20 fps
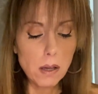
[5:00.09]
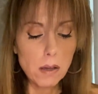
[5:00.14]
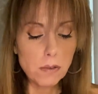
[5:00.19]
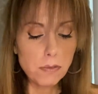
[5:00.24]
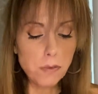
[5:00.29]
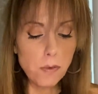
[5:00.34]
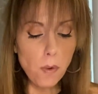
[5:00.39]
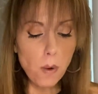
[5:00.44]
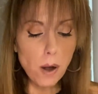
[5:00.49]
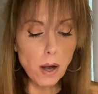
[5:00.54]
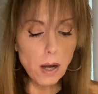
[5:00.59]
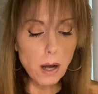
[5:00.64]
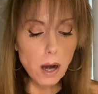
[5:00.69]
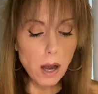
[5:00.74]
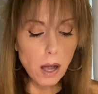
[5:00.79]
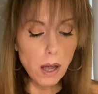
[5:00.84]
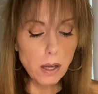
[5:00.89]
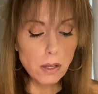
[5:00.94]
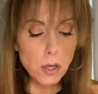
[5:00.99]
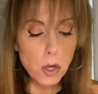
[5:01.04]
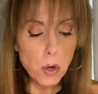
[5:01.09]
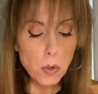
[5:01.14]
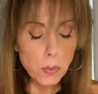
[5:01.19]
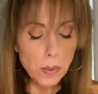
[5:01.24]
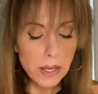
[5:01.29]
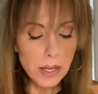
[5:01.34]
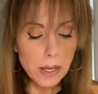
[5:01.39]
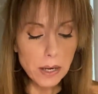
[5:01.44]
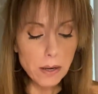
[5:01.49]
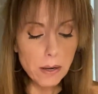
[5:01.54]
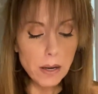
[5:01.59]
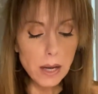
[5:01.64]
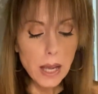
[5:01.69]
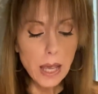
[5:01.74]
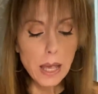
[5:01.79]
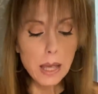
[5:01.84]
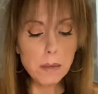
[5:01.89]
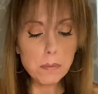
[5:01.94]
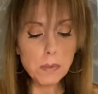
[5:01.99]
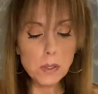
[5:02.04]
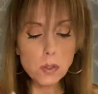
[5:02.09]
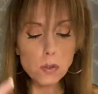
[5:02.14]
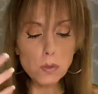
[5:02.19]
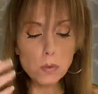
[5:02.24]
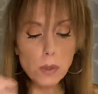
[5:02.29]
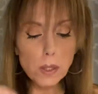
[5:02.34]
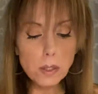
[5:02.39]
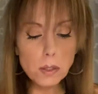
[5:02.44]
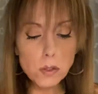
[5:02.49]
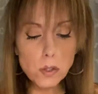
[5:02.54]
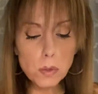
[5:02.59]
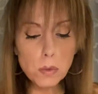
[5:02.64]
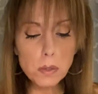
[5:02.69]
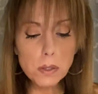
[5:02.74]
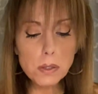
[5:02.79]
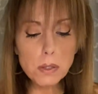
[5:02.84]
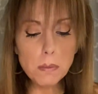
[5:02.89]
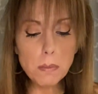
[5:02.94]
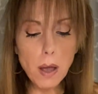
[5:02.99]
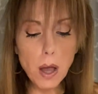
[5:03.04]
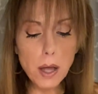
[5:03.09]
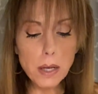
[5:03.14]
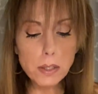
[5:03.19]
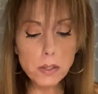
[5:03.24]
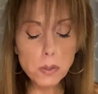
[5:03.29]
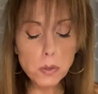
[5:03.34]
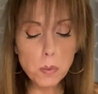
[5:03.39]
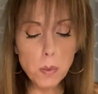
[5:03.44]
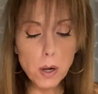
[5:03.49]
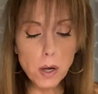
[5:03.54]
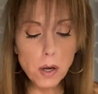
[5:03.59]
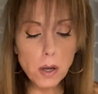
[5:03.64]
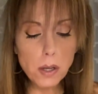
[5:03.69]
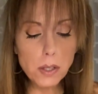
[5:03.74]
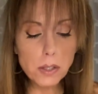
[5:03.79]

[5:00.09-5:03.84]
For career, it means really doing some honest work on